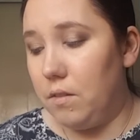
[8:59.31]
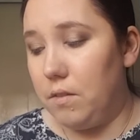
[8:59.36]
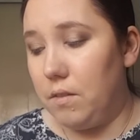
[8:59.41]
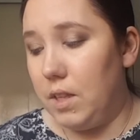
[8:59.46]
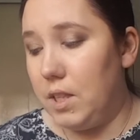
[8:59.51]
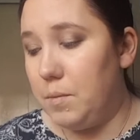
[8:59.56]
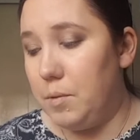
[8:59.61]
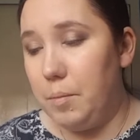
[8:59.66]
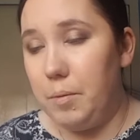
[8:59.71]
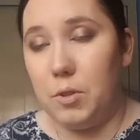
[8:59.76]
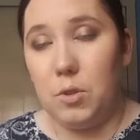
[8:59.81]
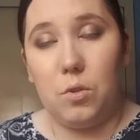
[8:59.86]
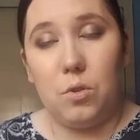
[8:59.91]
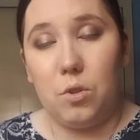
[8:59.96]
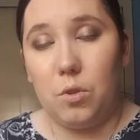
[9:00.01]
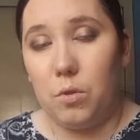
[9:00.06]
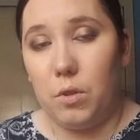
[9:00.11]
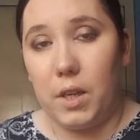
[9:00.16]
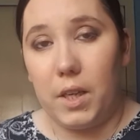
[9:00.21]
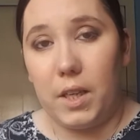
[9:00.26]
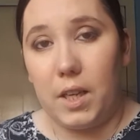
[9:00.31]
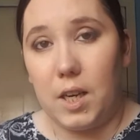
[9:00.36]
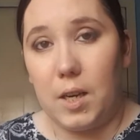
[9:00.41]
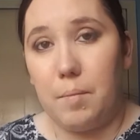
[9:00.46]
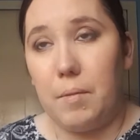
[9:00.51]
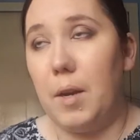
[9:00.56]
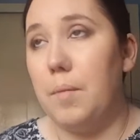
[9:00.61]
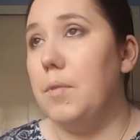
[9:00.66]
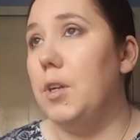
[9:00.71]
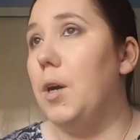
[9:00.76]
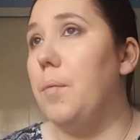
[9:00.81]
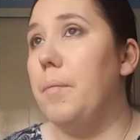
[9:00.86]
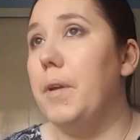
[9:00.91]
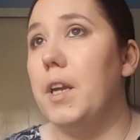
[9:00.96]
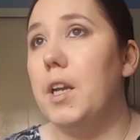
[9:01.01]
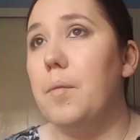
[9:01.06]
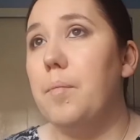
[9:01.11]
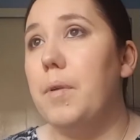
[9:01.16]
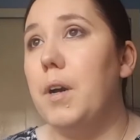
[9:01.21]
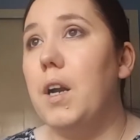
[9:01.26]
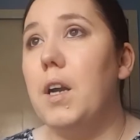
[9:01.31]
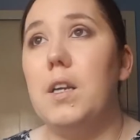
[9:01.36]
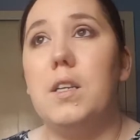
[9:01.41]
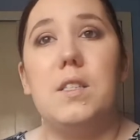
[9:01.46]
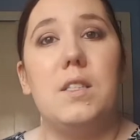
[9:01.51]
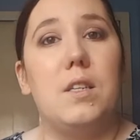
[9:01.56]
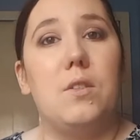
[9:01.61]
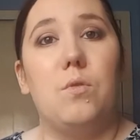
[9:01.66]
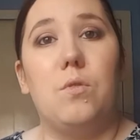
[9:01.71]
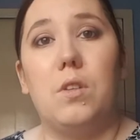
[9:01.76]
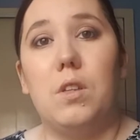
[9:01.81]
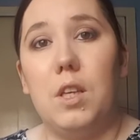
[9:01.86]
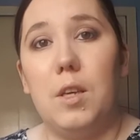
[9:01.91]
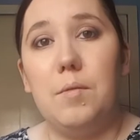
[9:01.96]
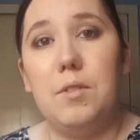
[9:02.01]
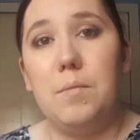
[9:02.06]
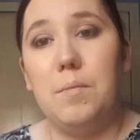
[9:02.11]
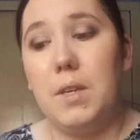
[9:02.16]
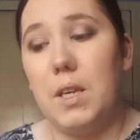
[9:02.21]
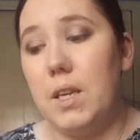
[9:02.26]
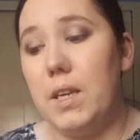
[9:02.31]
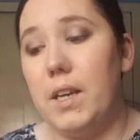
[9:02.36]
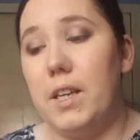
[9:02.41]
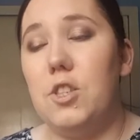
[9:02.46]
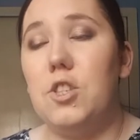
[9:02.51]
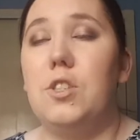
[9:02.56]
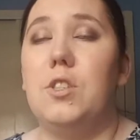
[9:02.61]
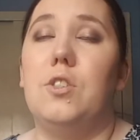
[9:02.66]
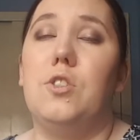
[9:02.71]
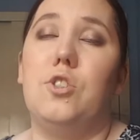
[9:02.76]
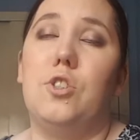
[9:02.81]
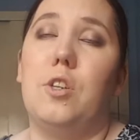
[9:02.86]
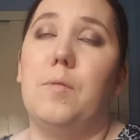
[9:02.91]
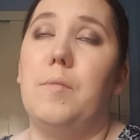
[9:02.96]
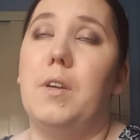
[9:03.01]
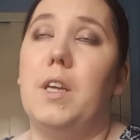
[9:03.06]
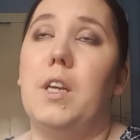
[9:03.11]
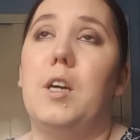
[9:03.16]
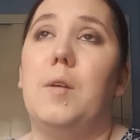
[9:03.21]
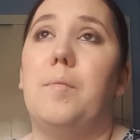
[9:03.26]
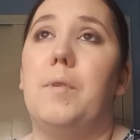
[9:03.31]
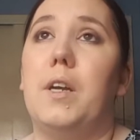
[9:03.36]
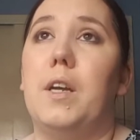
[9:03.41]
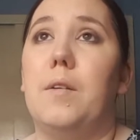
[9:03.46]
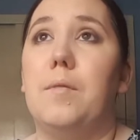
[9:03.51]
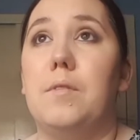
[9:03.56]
These people don't know who I am. I'm not a makeup artist. I don't claim to be. I just enjoy makeup.